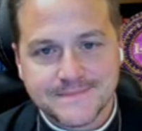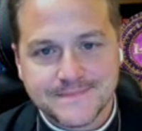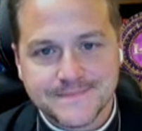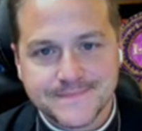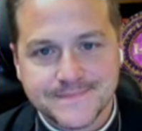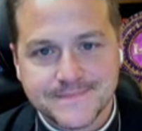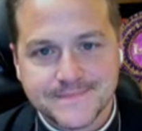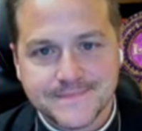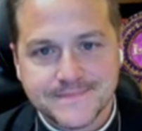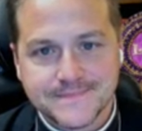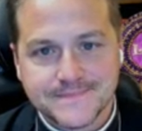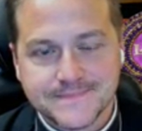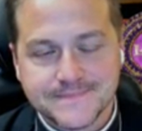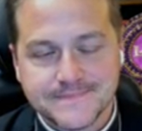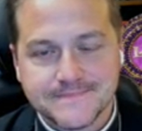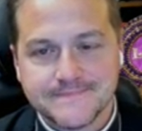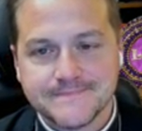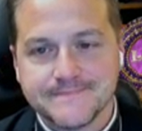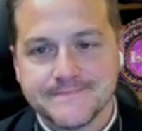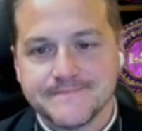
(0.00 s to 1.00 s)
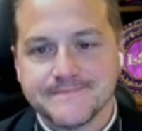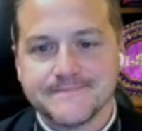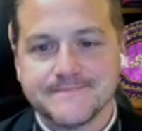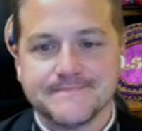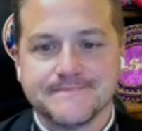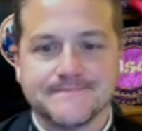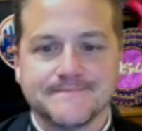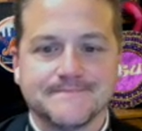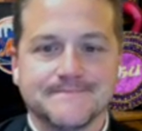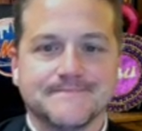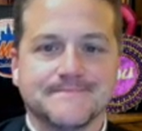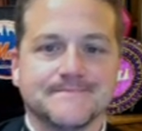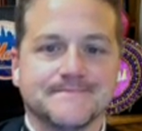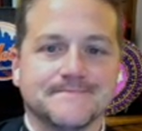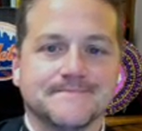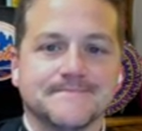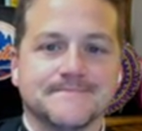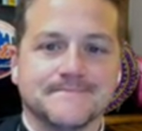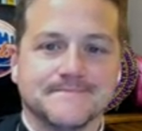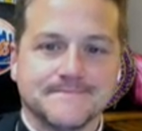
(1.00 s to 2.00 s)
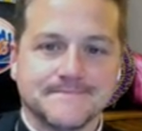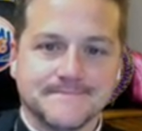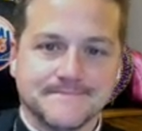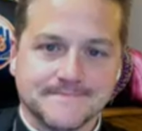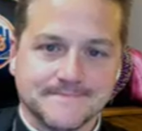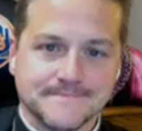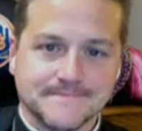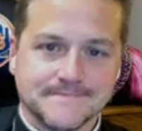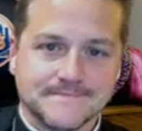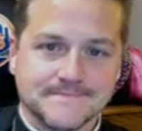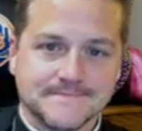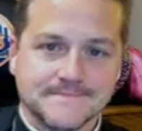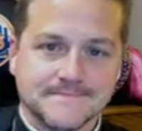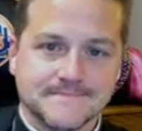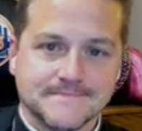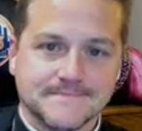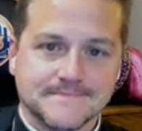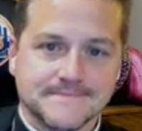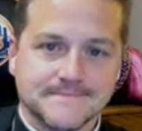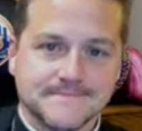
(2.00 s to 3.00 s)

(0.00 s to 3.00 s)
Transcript: No one is speaking in this clip.